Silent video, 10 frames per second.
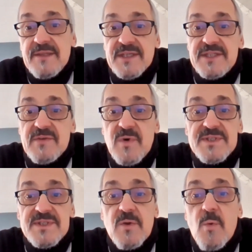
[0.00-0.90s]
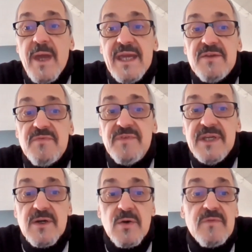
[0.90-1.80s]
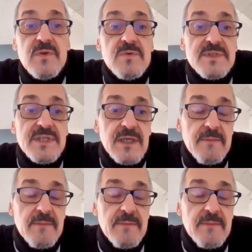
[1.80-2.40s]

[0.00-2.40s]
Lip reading: that there was a great fear of losing